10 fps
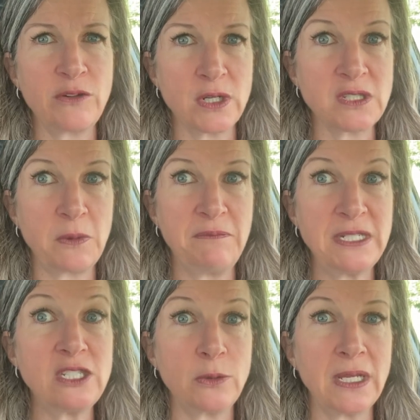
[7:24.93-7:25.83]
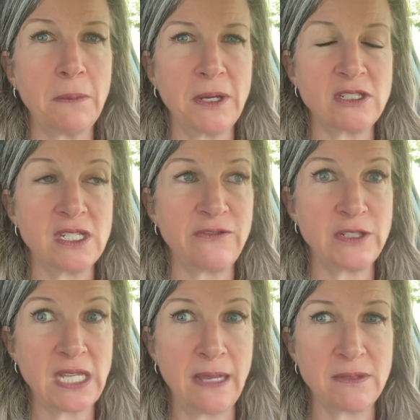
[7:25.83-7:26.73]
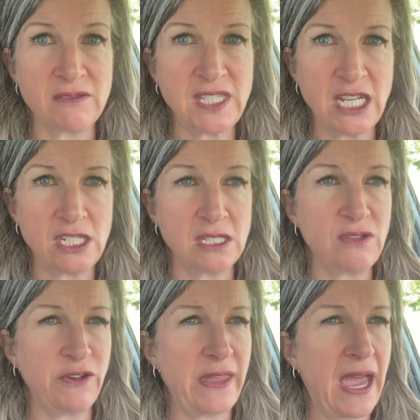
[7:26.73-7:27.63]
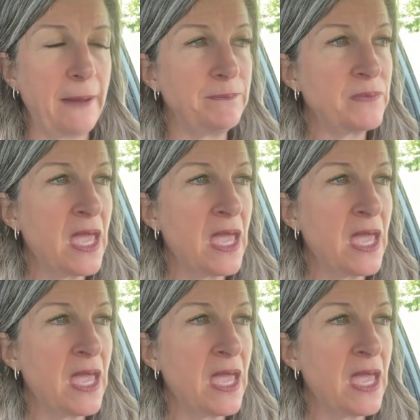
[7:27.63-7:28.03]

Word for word: course we've been doing a bunch of different types of sessions for that